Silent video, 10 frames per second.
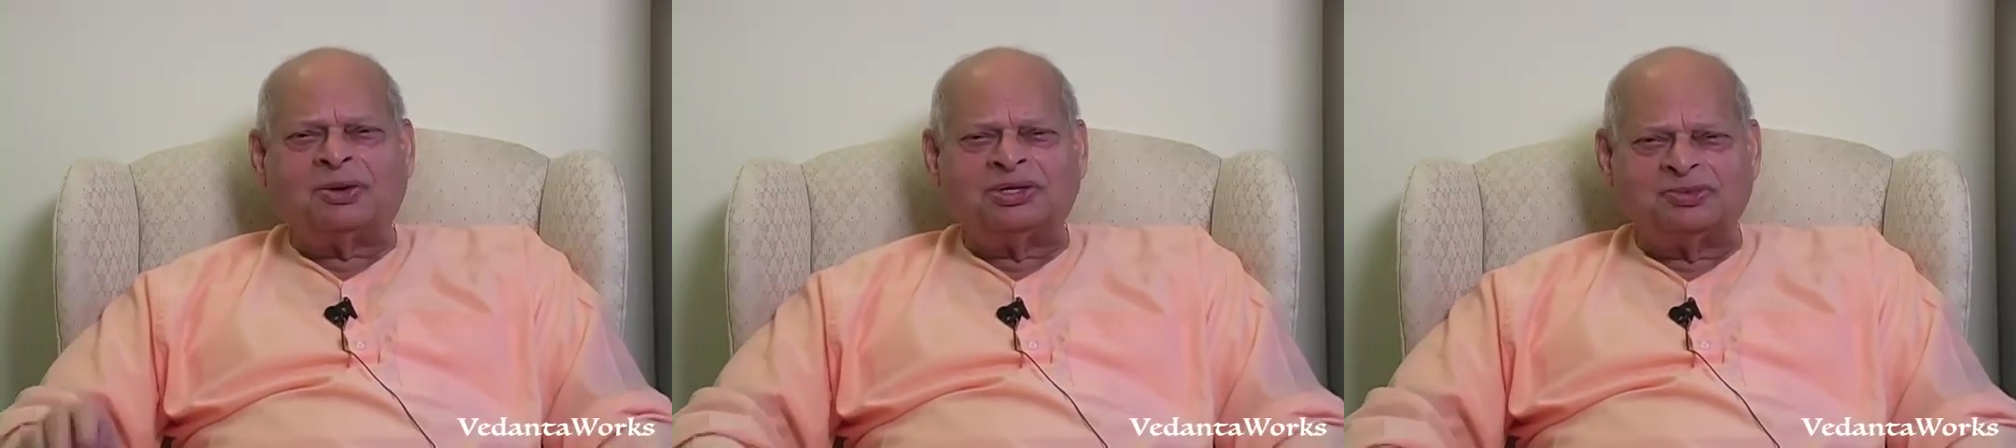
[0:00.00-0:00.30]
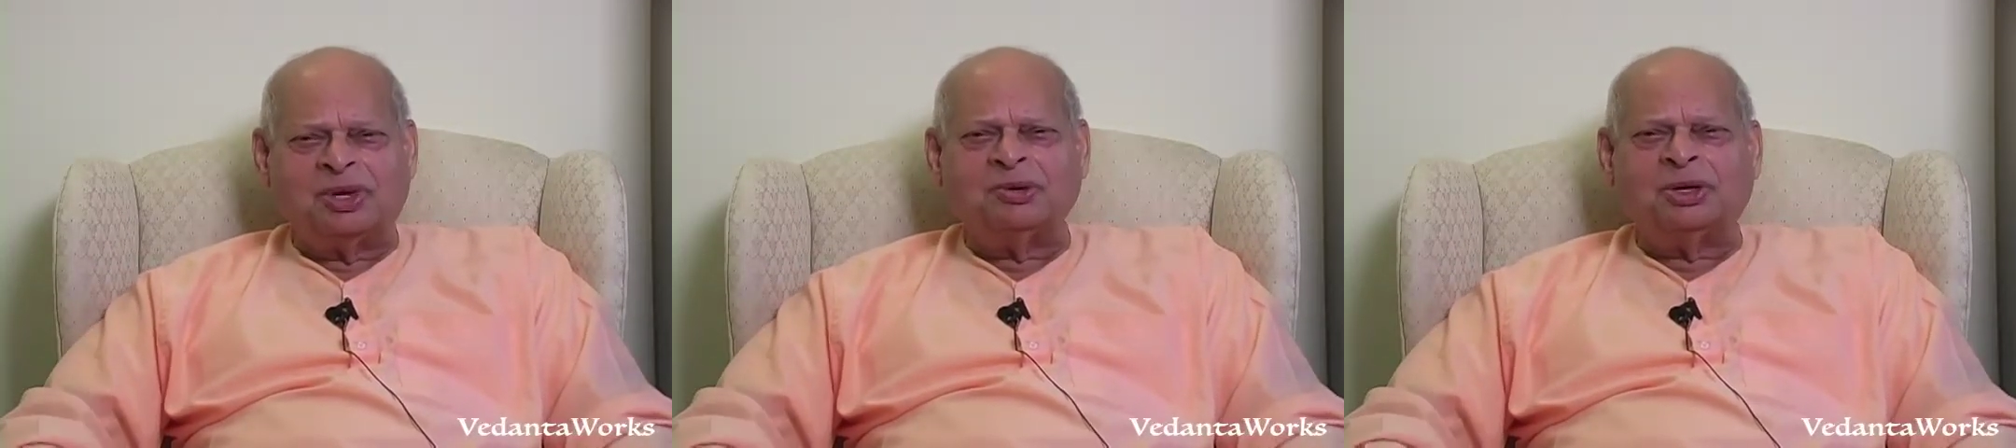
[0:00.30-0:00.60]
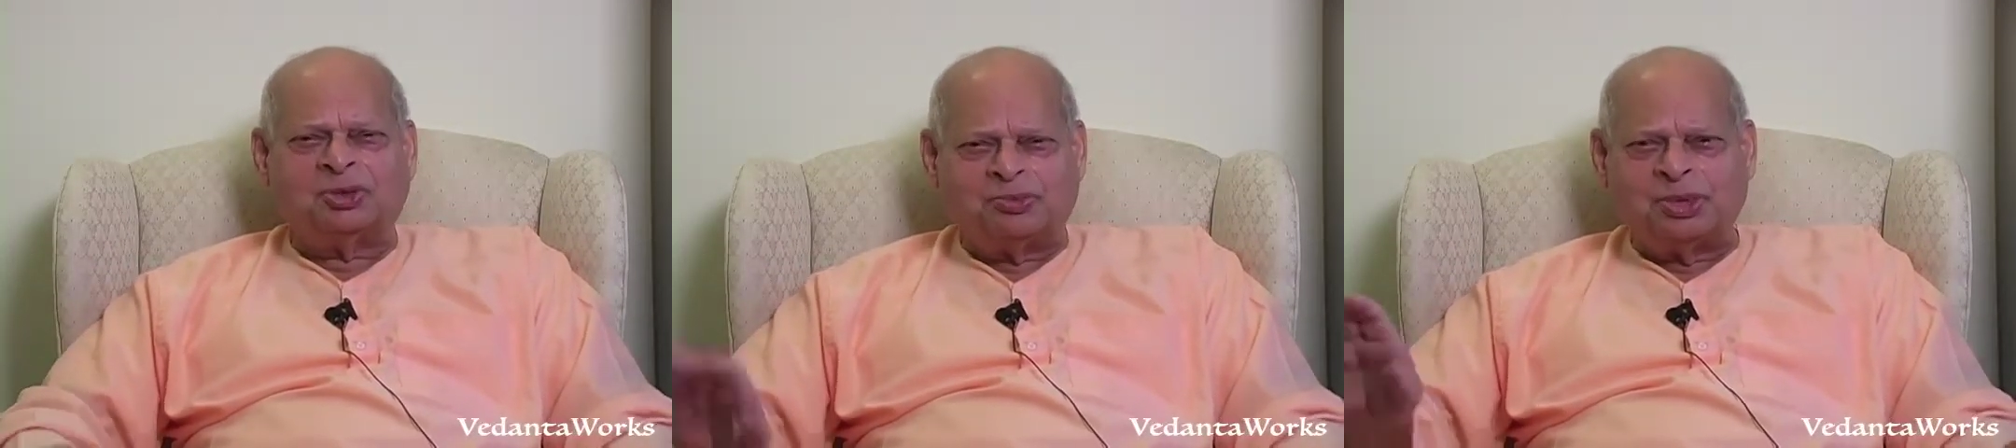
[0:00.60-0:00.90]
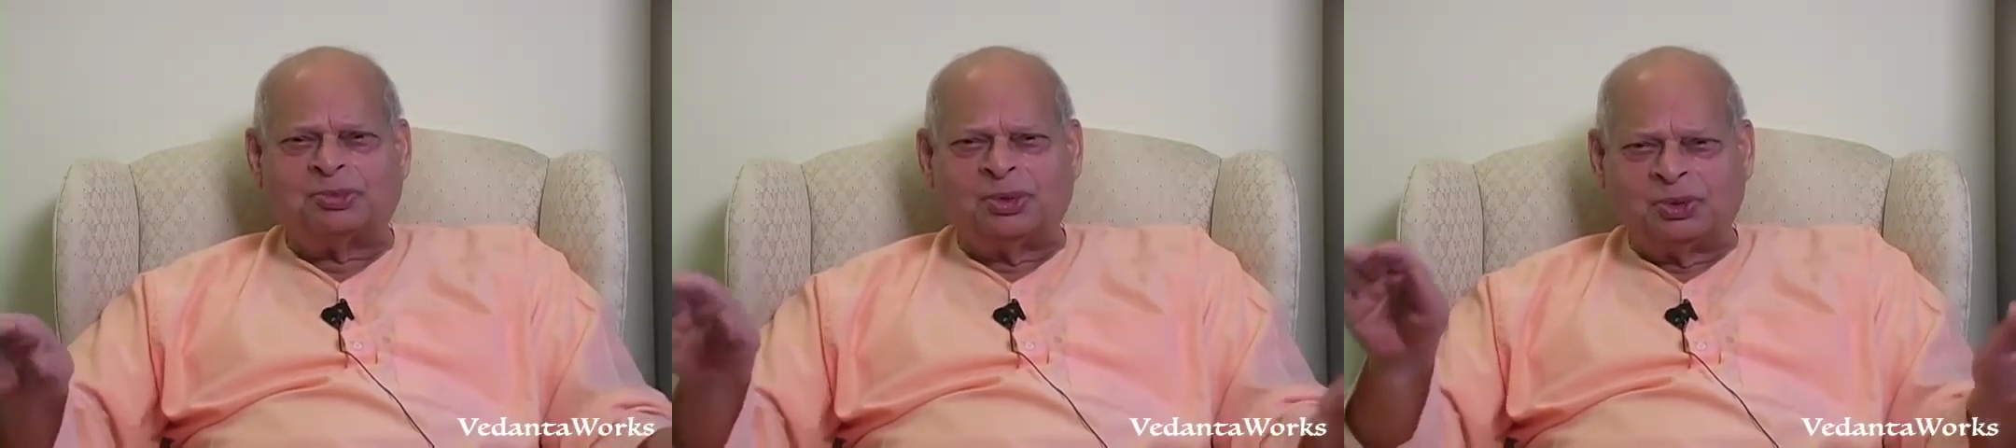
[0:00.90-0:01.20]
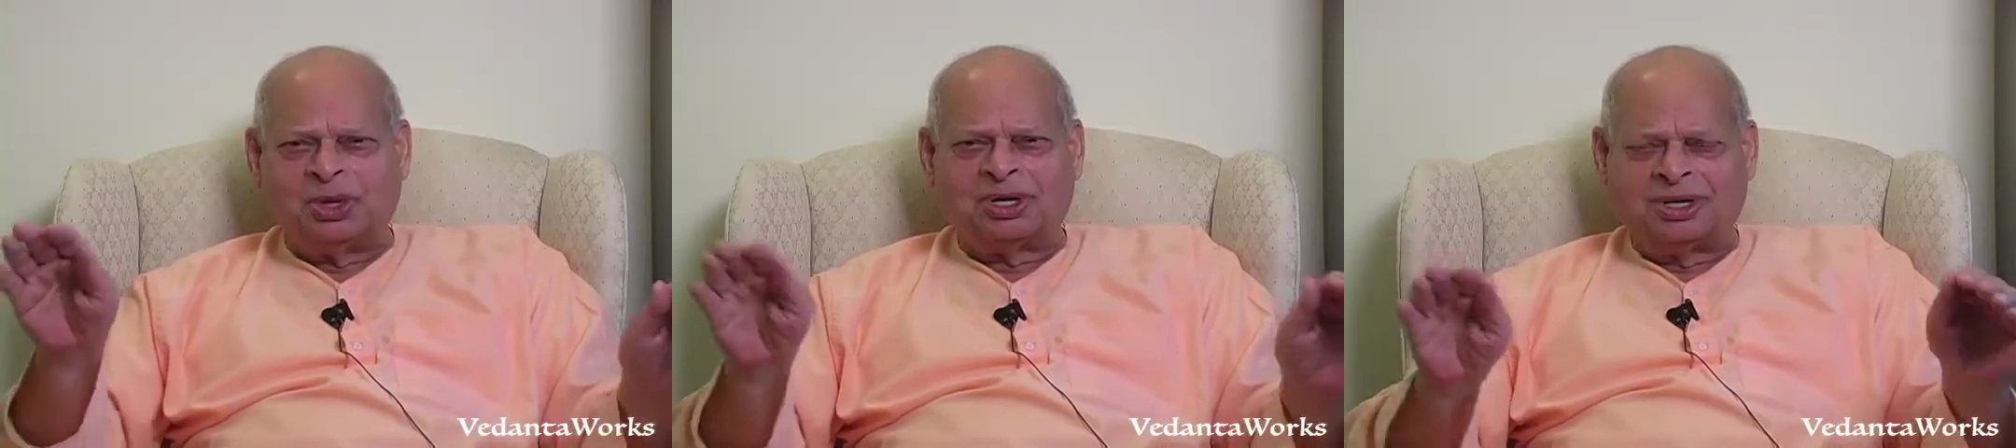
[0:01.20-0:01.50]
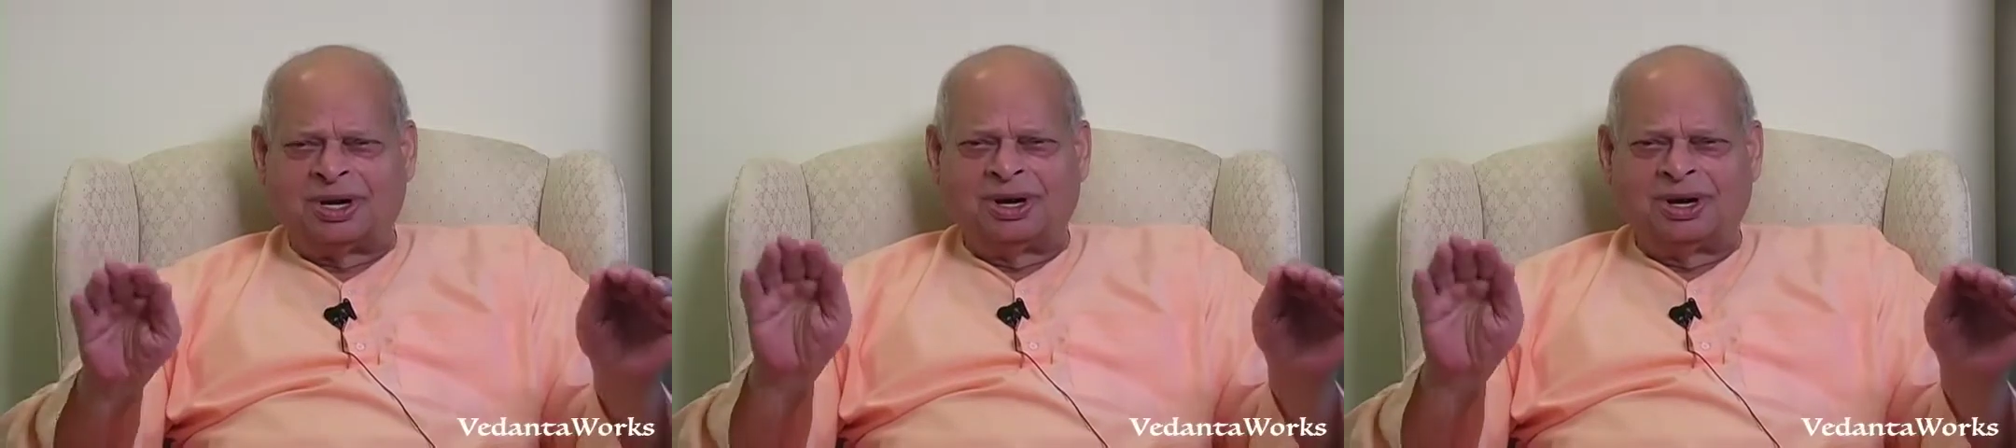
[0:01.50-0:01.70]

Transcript: was given to people who are